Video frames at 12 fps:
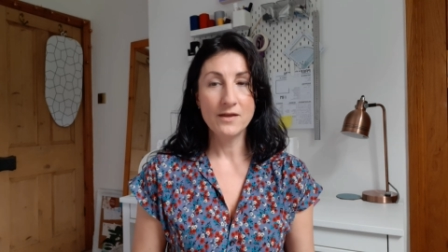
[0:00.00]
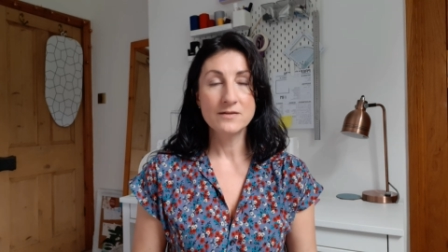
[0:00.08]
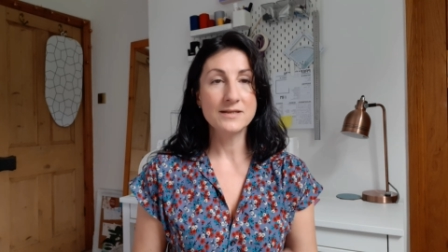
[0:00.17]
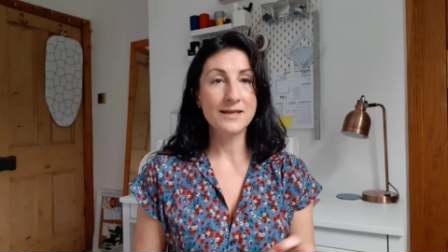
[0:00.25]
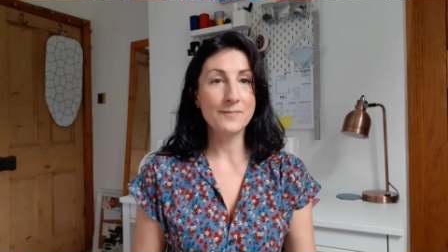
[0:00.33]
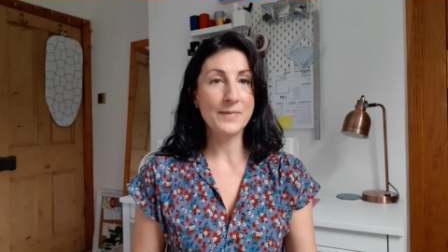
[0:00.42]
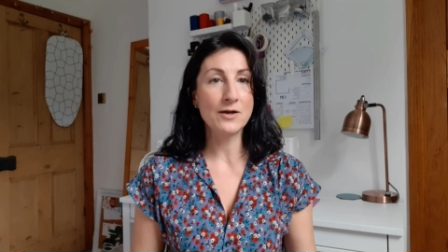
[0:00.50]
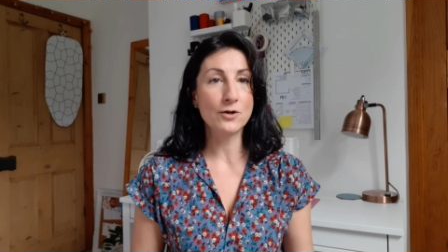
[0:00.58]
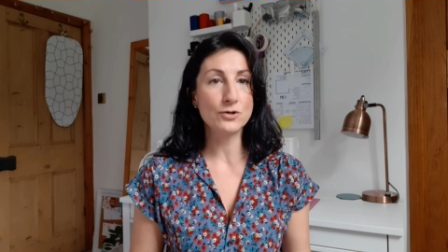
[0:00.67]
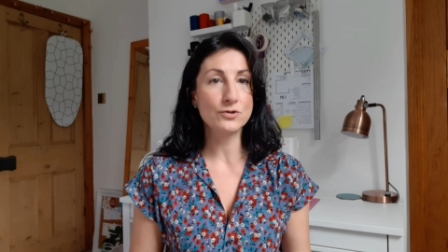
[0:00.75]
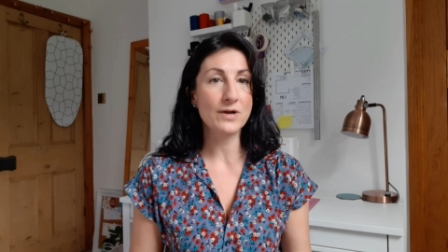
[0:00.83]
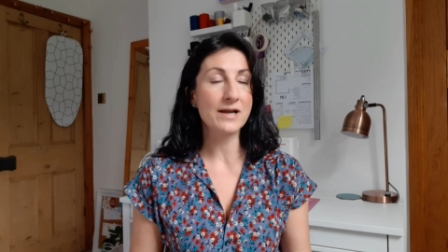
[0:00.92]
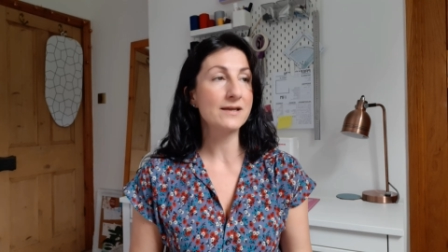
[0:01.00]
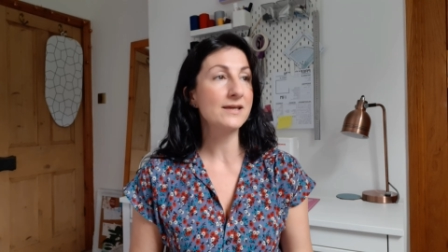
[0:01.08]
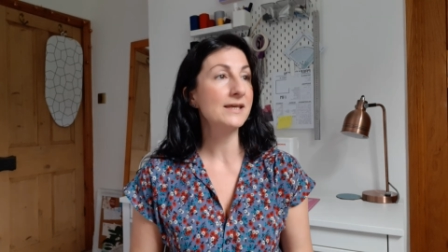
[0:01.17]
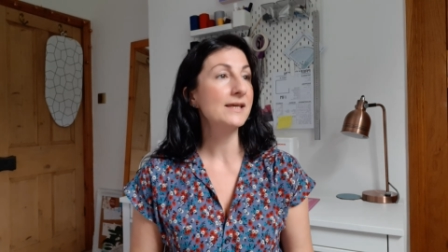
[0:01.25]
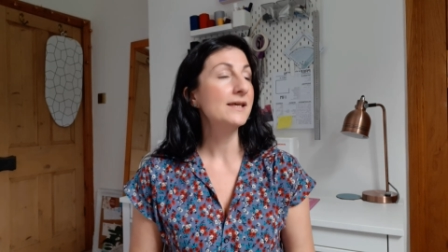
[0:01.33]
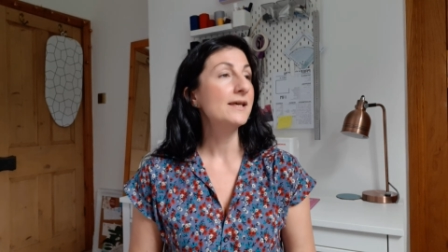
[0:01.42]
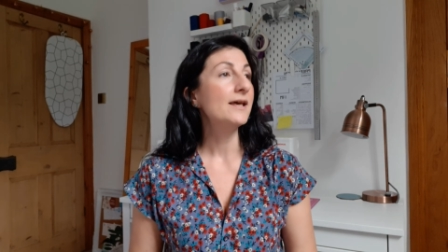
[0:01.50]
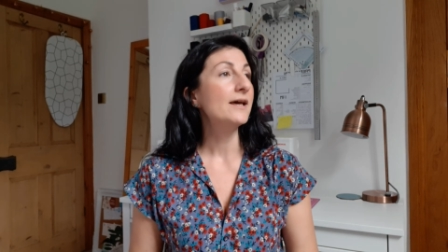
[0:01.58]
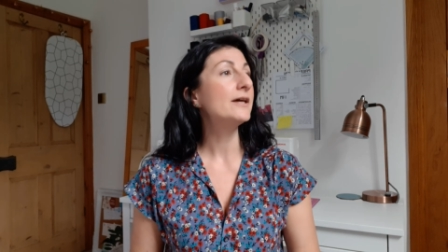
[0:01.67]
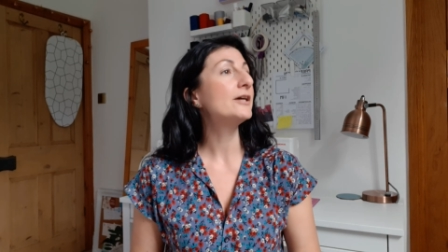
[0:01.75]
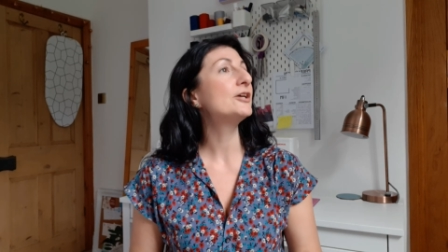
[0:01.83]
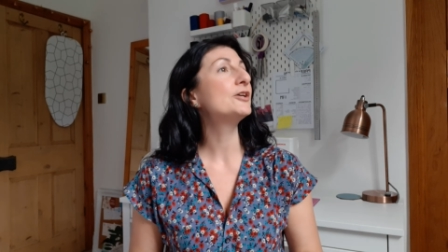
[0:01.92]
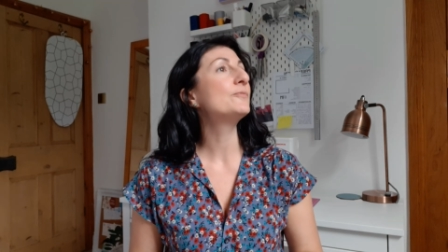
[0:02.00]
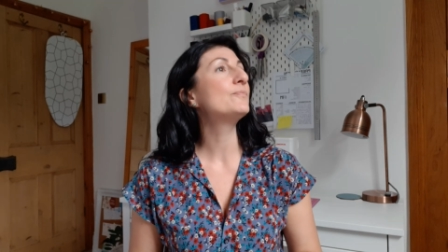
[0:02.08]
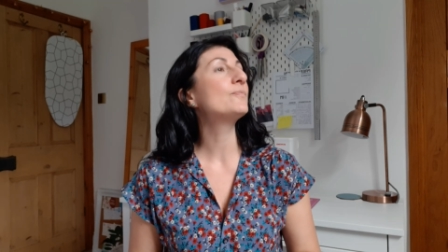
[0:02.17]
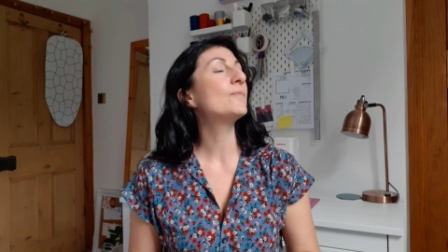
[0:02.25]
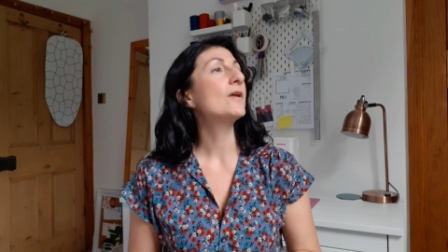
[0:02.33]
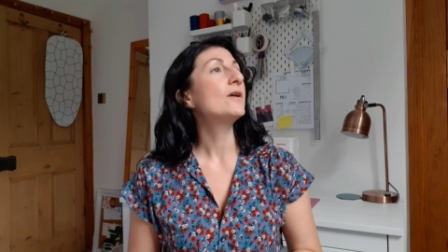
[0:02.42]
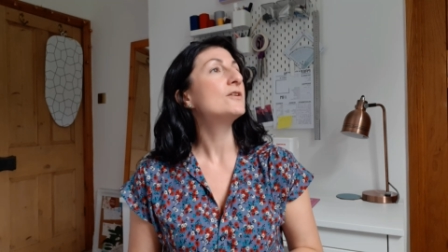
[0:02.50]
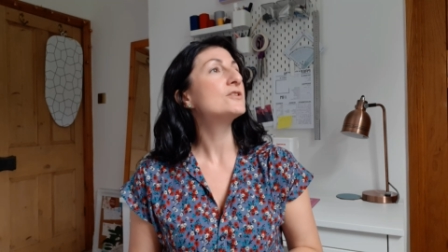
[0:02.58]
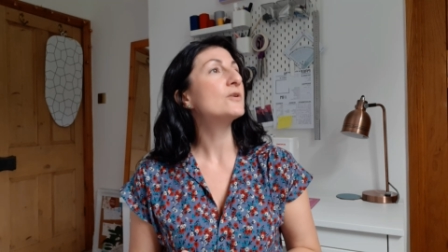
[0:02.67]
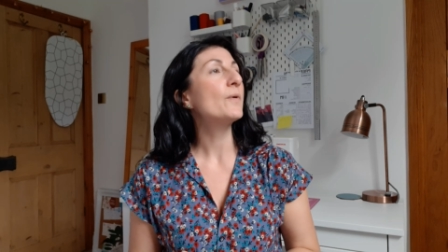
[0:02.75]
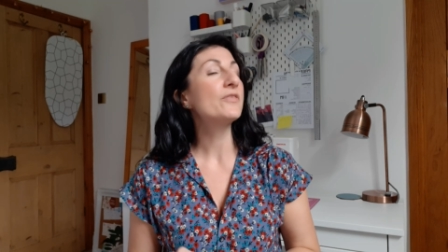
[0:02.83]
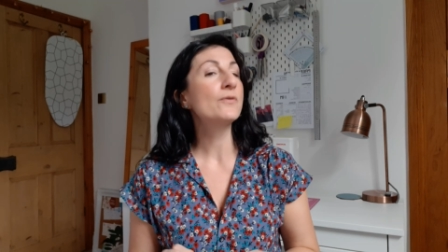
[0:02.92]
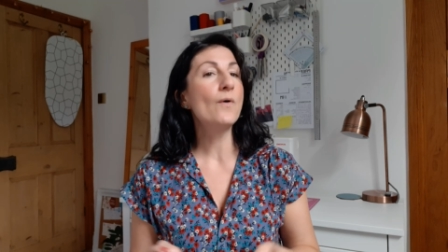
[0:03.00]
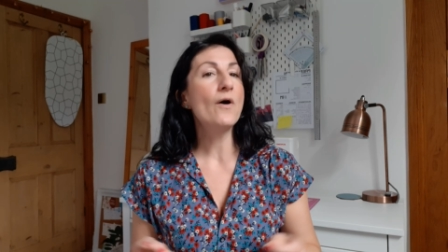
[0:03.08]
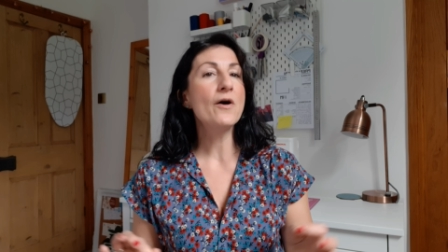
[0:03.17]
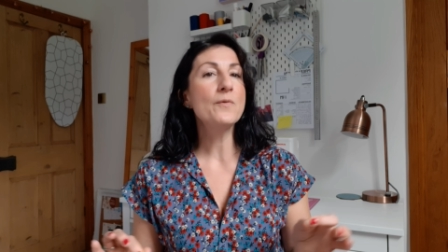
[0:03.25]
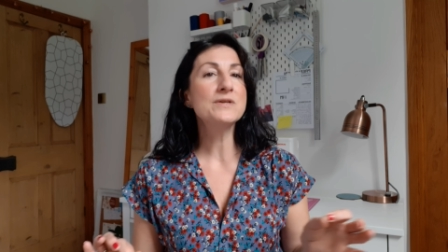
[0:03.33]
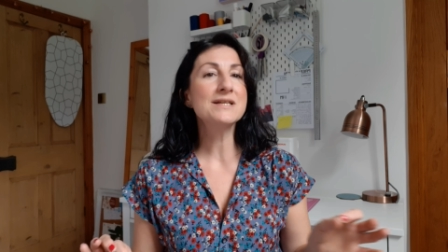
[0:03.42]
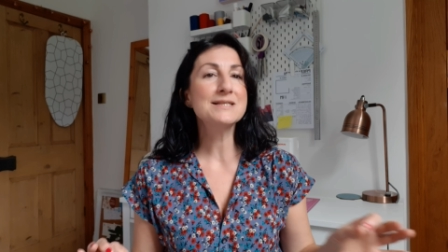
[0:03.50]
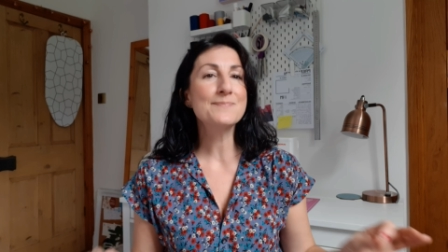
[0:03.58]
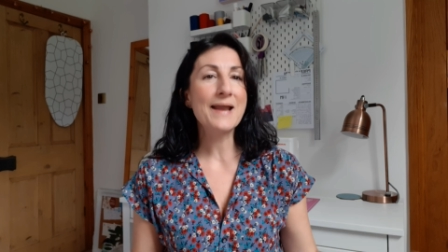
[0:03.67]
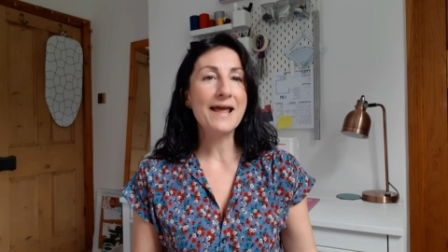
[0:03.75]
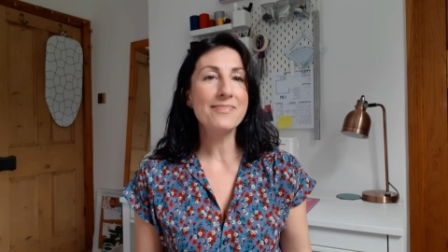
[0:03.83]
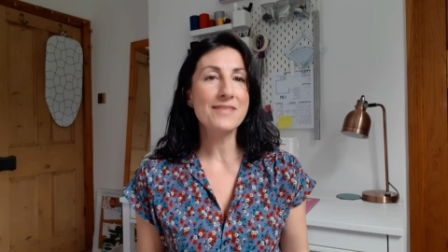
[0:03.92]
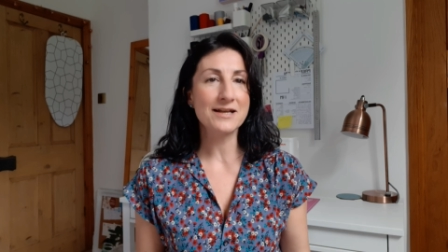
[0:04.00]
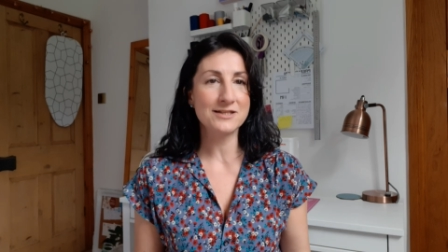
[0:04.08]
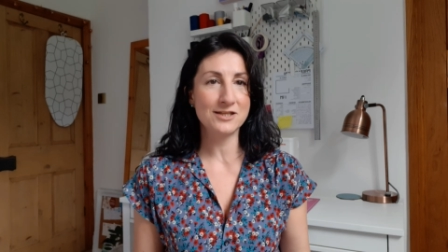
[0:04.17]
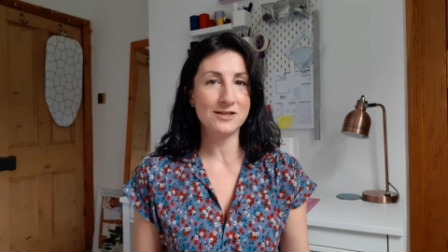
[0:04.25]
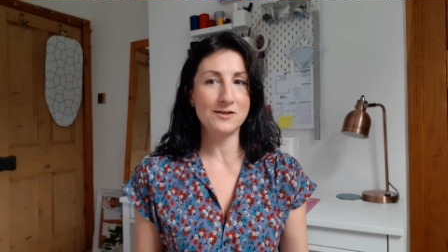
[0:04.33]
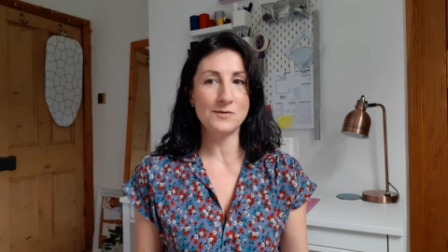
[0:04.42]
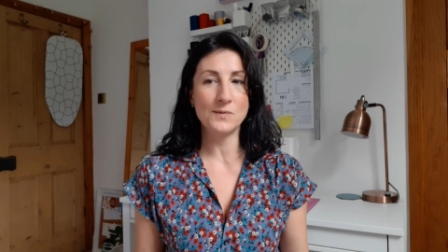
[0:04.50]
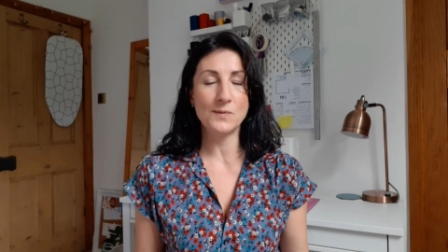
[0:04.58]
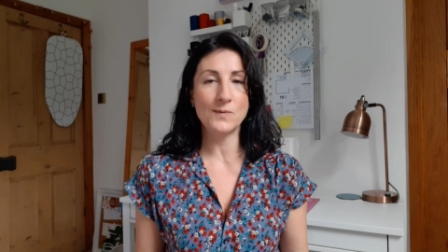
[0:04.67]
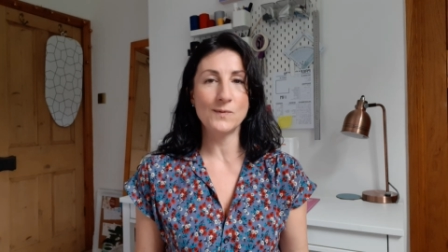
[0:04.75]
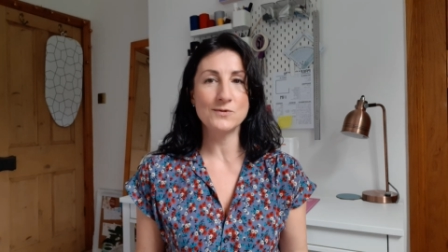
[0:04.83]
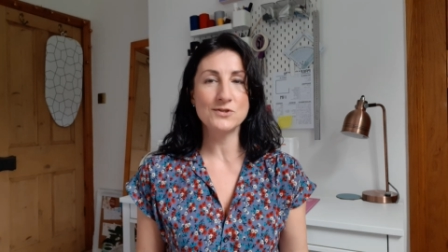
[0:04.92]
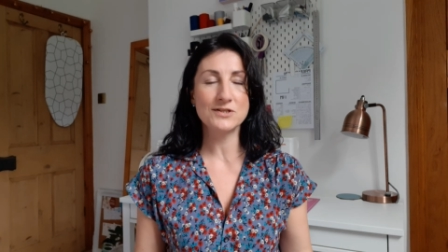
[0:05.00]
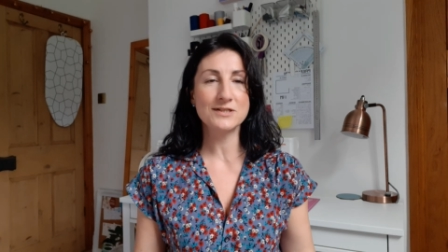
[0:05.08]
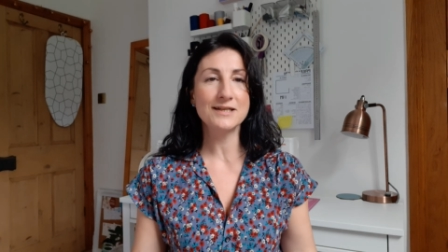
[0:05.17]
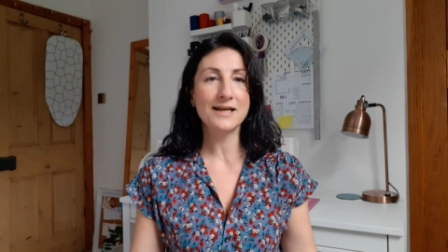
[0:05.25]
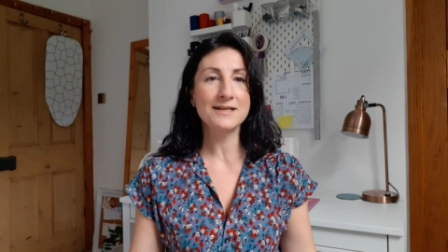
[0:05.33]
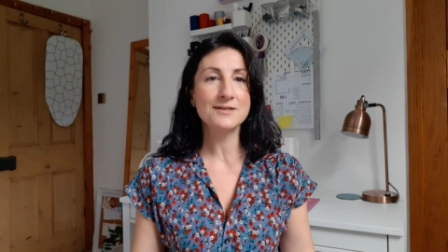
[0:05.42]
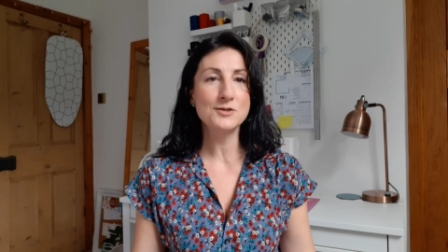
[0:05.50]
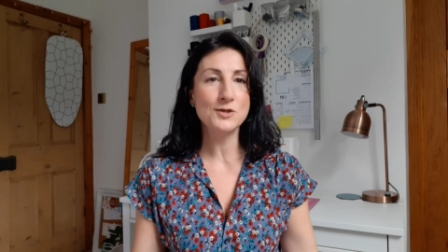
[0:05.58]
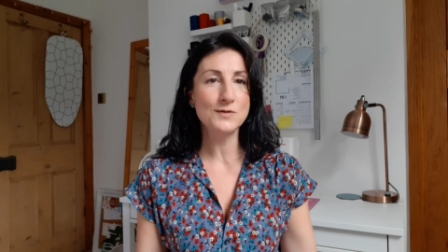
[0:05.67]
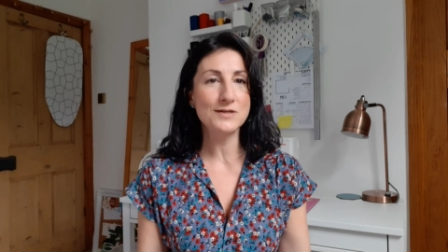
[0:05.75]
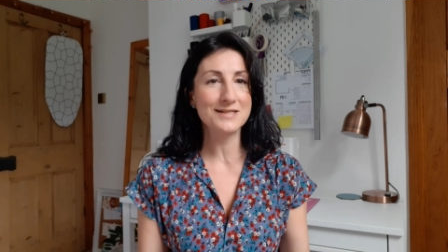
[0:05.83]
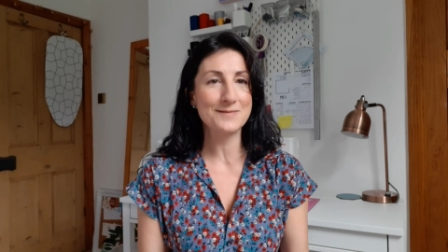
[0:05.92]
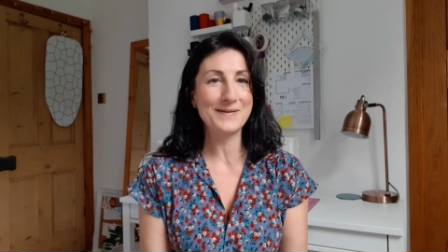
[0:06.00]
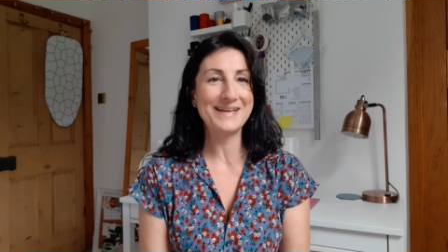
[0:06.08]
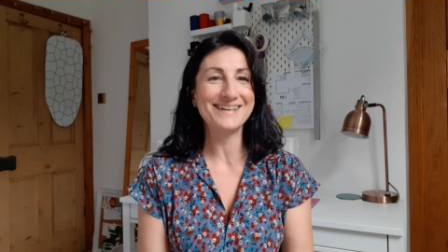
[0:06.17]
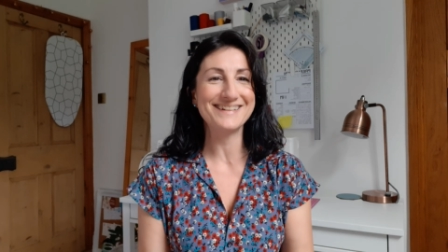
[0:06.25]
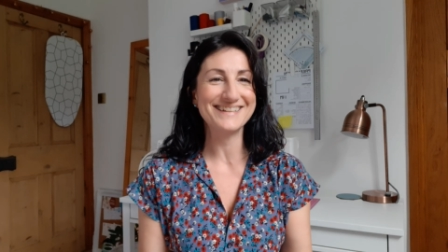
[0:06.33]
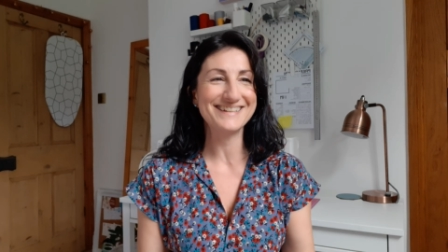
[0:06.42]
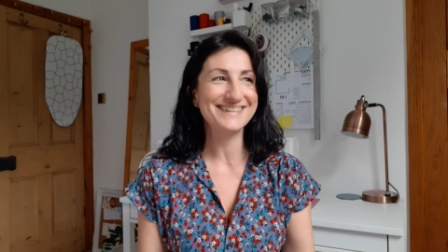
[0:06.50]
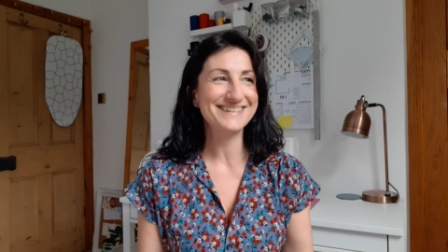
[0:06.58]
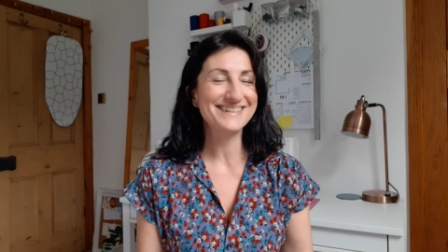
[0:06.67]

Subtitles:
to get back on track. So I thought I would explain that to you all, just in case I do disappear.